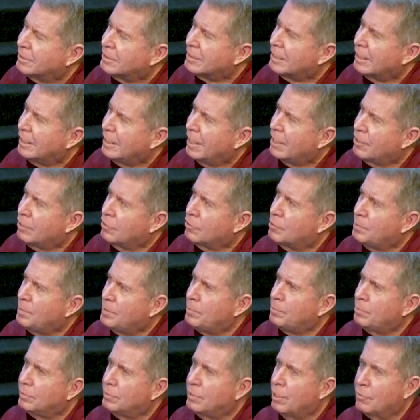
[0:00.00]
to let other
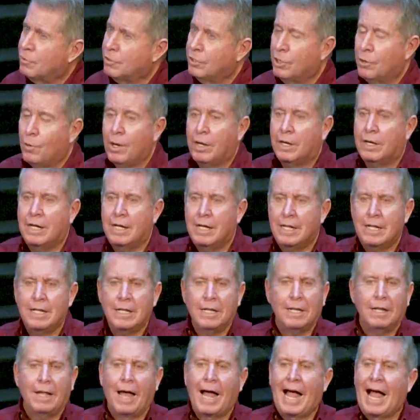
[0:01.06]
people know that, you know what?
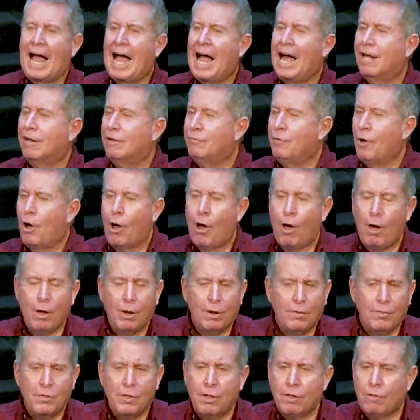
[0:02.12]
Out of
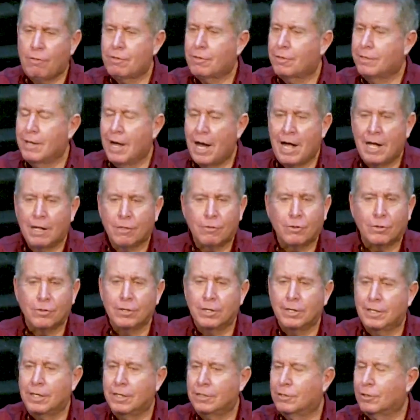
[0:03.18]
all of this, God's going
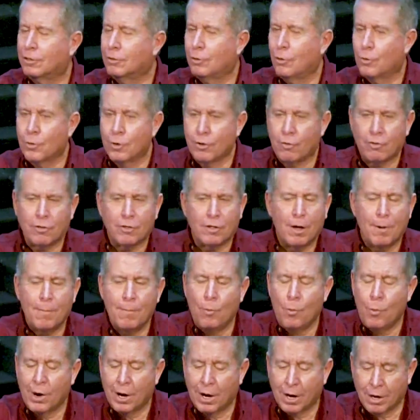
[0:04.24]
to get the glory
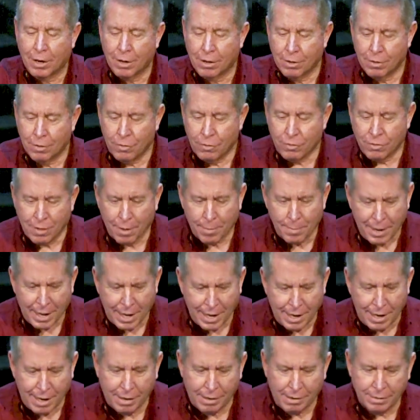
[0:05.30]
somewhere,
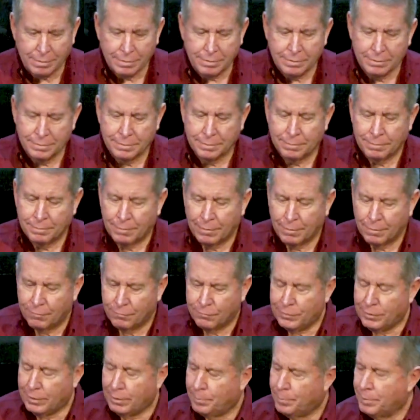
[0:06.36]
somehow.
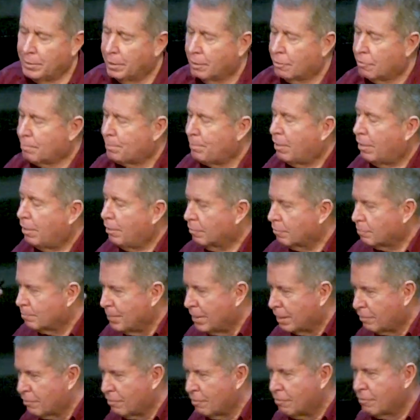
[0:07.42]
Philippians, Paul
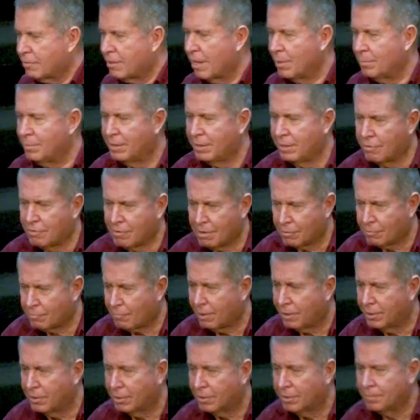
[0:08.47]
makes this statement. He says
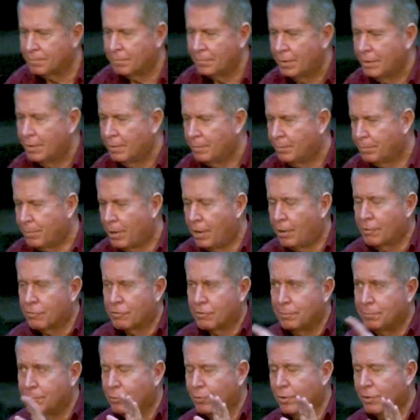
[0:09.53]
right here, Paul's
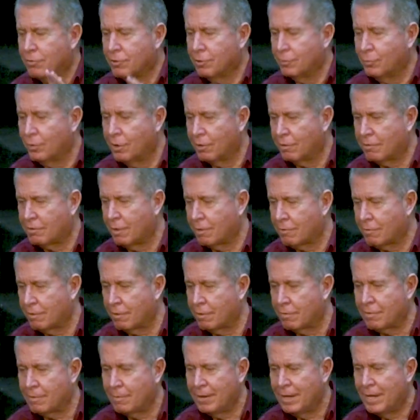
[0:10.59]
in prison when he says
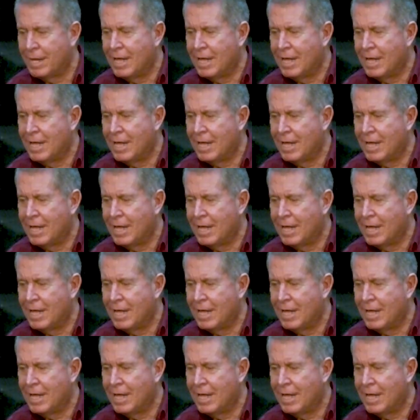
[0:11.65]
this.